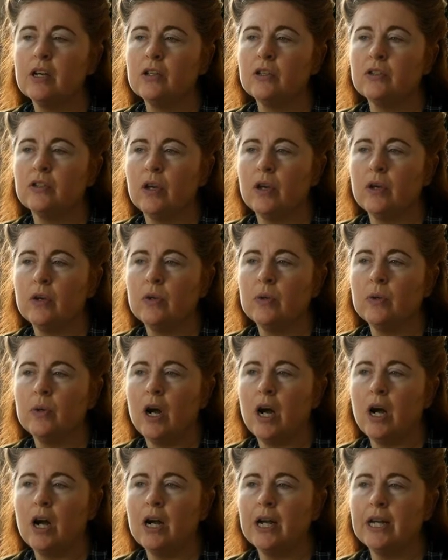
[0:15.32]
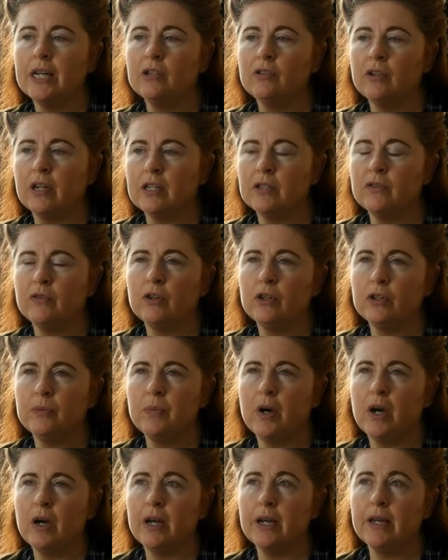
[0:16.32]
So I transferred
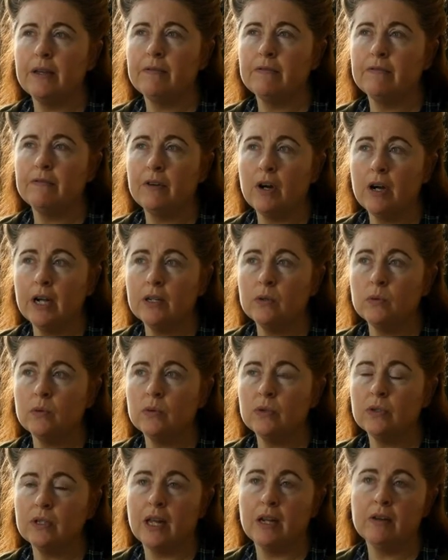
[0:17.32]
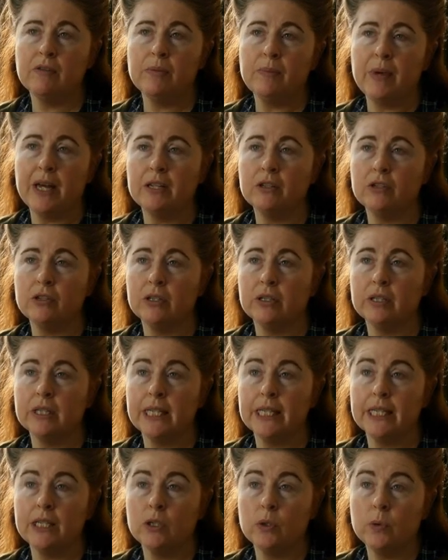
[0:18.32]
my final salary pension
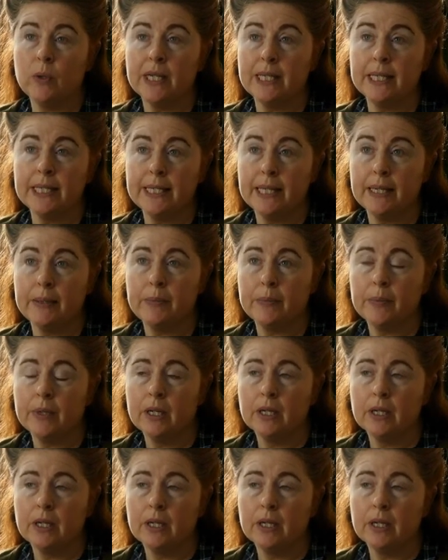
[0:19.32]
into a SIPP.